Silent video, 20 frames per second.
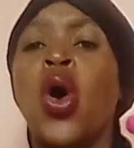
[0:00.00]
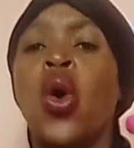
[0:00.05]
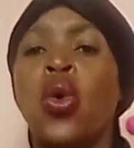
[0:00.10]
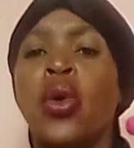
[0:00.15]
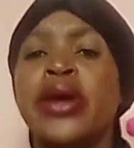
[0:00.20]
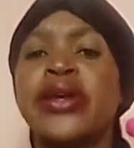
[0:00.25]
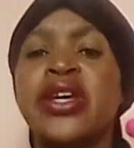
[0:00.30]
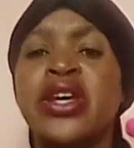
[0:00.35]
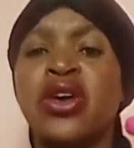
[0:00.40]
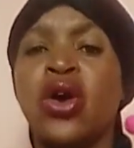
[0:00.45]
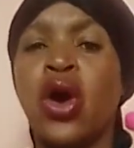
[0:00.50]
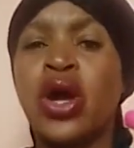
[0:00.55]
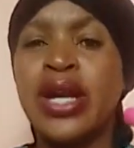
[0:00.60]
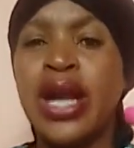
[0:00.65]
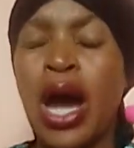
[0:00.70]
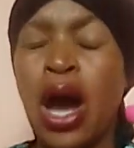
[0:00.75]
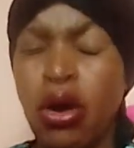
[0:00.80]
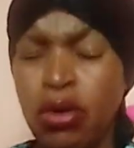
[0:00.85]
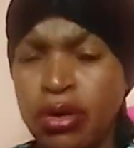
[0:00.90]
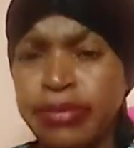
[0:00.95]
working on
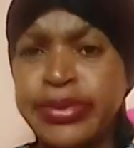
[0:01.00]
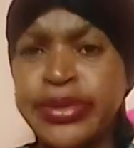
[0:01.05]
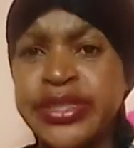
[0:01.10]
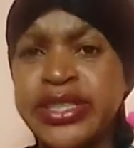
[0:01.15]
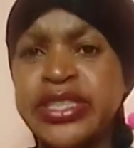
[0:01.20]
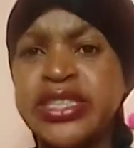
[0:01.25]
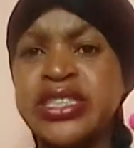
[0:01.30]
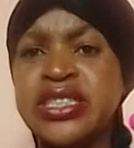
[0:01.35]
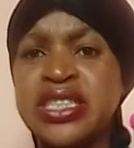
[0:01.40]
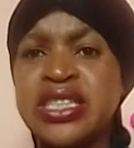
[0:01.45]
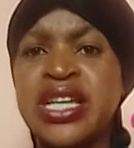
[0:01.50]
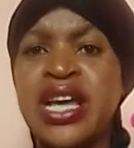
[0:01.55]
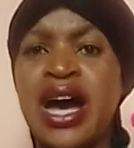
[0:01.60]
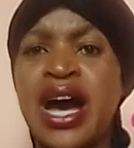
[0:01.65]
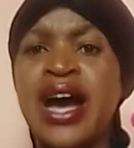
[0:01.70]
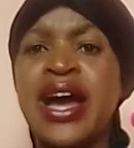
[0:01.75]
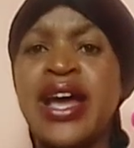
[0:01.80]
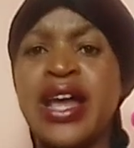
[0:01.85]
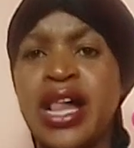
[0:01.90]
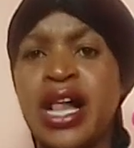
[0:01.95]
our bodies,
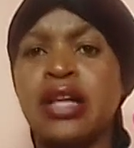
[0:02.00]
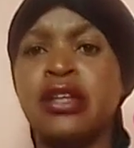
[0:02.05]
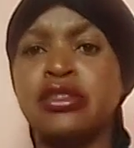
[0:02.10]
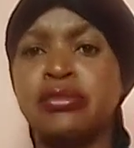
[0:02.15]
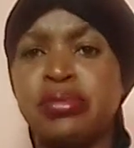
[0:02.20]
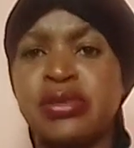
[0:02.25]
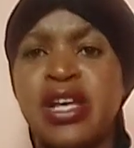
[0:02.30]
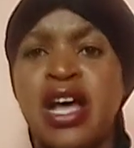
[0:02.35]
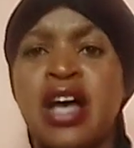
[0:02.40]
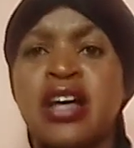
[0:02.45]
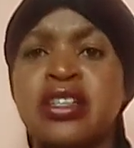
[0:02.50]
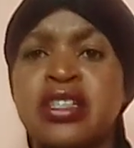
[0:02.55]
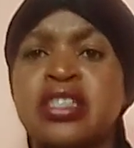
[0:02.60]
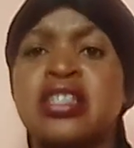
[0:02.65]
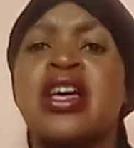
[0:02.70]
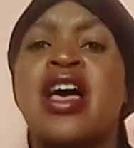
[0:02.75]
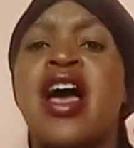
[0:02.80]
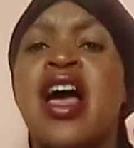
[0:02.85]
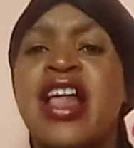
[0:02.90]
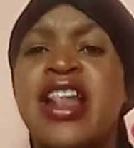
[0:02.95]
yeah, helps
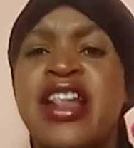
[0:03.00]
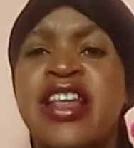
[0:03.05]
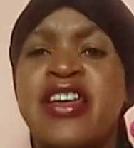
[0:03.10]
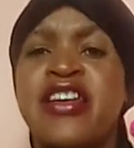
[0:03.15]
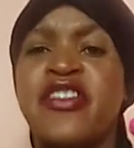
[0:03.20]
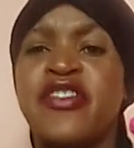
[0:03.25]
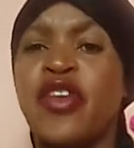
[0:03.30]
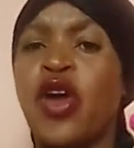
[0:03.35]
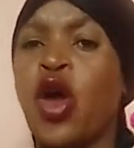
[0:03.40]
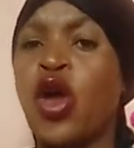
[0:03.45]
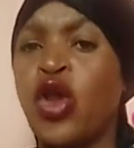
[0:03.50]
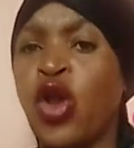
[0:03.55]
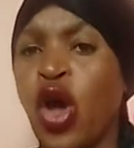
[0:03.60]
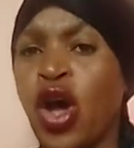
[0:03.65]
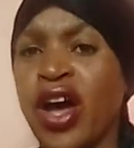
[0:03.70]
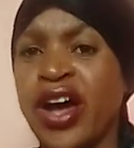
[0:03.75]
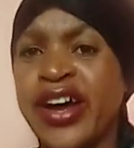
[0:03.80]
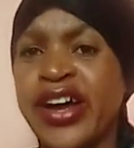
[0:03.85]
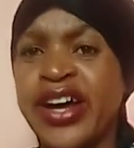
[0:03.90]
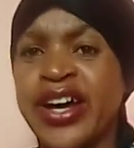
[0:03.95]
us live
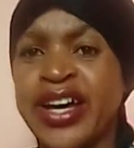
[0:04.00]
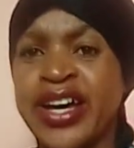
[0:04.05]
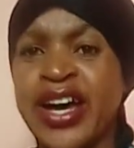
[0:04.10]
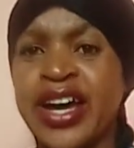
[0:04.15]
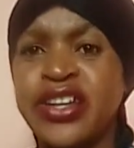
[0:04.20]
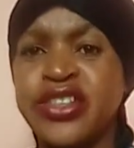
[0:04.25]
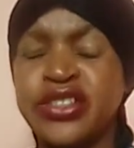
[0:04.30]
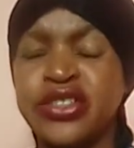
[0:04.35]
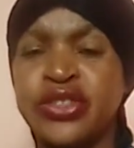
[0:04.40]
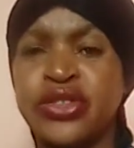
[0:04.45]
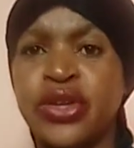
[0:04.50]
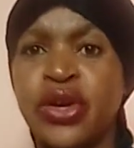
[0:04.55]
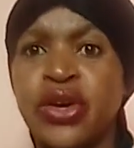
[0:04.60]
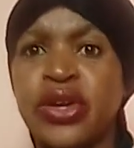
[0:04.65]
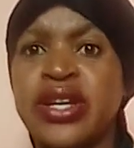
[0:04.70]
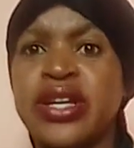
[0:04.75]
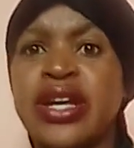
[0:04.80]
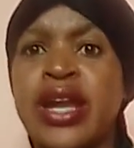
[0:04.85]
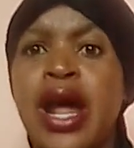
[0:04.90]
longer, guys, you know.